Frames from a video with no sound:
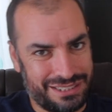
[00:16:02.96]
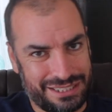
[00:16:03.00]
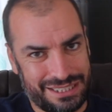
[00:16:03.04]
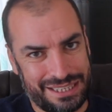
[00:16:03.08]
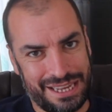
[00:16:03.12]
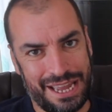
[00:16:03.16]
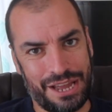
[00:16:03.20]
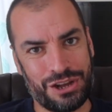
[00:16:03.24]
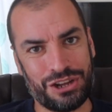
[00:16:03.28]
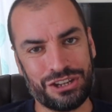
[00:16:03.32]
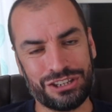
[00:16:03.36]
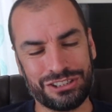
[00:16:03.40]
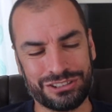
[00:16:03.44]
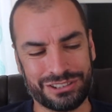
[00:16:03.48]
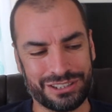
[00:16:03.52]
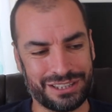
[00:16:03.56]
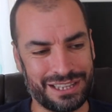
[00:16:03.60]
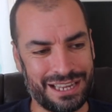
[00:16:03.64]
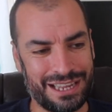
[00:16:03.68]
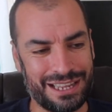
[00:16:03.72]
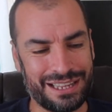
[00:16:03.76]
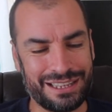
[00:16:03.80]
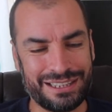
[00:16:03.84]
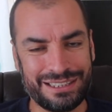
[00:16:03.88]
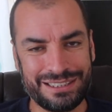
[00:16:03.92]
get hold of
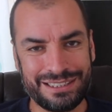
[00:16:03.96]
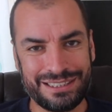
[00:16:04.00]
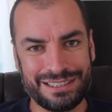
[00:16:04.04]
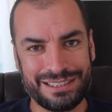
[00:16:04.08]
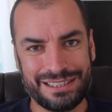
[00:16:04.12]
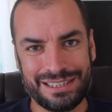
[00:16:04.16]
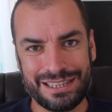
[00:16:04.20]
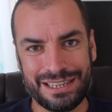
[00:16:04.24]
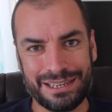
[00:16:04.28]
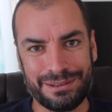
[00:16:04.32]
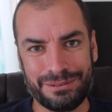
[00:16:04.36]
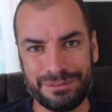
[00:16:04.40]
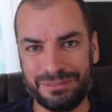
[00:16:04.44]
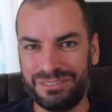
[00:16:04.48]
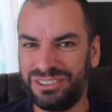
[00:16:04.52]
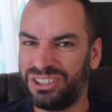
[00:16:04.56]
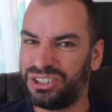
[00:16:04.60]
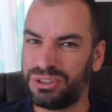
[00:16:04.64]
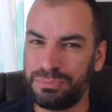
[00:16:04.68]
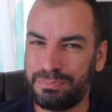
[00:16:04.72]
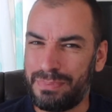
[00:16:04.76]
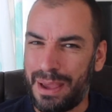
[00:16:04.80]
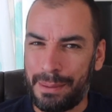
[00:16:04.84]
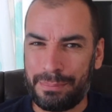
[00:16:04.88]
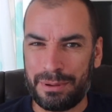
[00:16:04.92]
that. I
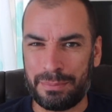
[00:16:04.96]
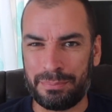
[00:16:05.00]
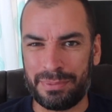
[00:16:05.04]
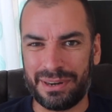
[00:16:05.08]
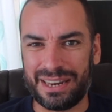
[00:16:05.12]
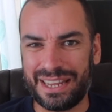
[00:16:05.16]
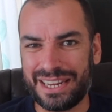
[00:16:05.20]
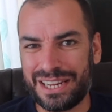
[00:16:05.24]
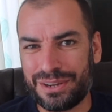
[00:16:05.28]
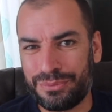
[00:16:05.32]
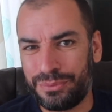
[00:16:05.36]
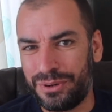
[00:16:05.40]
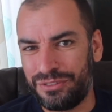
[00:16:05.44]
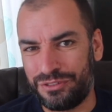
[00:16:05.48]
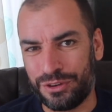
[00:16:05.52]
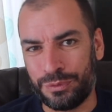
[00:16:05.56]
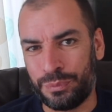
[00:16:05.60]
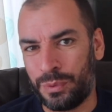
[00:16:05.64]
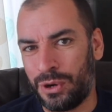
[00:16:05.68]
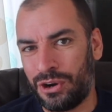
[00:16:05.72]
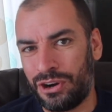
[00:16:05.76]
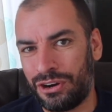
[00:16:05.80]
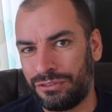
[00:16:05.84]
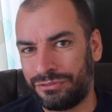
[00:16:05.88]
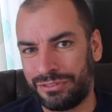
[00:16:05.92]
could maybe play it with a
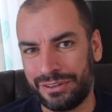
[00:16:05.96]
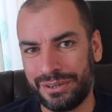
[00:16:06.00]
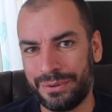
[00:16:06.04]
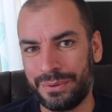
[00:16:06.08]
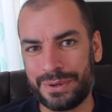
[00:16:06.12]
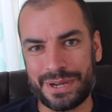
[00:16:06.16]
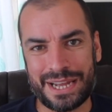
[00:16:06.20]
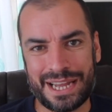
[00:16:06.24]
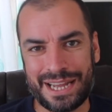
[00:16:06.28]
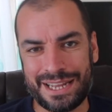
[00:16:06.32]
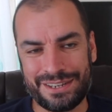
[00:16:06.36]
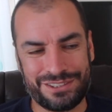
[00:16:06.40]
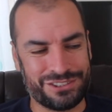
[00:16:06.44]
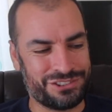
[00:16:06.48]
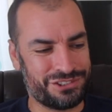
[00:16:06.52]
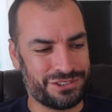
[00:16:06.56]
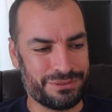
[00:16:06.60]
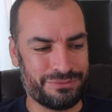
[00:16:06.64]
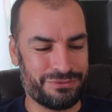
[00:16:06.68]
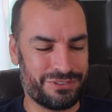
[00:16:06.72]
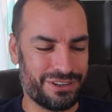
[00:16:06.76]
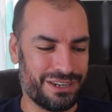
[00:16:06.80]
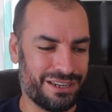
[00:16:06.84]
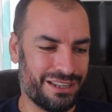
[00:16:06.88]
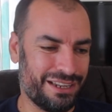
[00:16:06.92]
walkthrough guide or
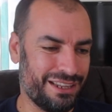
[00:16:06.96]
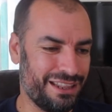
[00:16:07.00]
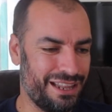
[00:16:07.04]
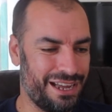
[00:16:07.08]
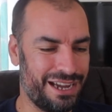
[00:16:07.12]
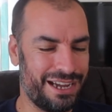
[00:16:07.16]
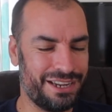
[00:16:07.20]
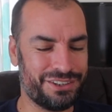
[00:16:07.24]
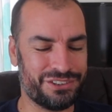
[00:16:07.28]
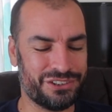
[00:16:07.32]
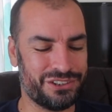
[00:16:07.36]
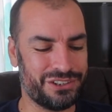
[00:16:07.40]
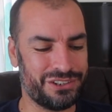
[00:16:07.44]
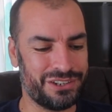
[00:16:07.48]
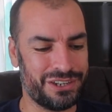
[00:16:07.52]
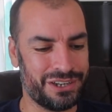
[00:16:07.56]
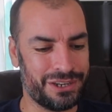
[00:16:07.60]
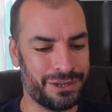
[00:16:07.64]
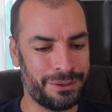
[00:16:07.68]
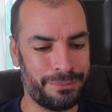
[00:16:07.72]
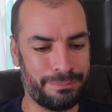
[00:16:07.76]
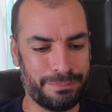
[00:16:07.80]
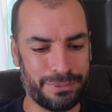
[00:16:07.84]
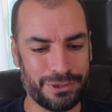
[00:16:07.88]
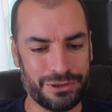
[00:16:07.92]
something like that, I don't
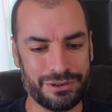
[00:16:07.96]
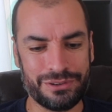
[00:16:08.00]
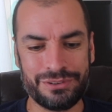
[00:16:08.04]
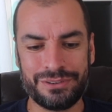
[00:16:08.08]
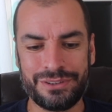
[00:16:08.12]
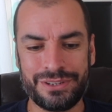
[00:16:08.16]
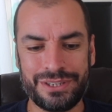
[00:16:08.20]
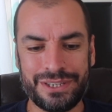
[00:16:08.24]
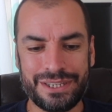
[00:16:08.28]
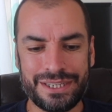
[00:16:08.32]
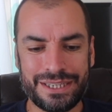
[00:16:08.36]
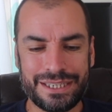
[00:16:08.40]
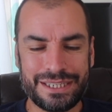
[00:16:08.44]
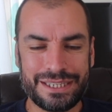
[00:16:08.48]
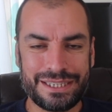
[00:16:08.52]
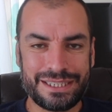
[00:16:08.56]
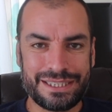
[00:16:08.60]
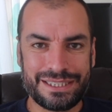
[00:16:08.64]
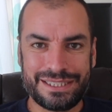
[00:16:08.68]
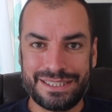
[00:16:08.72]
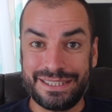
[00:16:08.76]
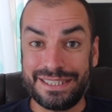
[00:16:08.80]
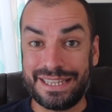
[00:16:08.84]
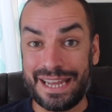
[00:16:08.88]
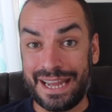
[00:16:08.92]
know. But
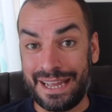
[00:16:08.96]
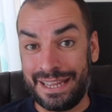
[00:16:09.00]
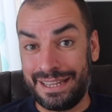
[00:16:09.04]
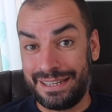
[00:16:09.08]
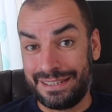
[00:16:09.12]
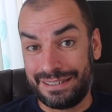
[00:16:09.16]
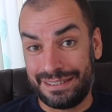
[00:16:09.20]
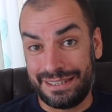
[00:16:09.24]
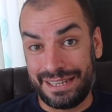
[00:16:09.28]
yeah,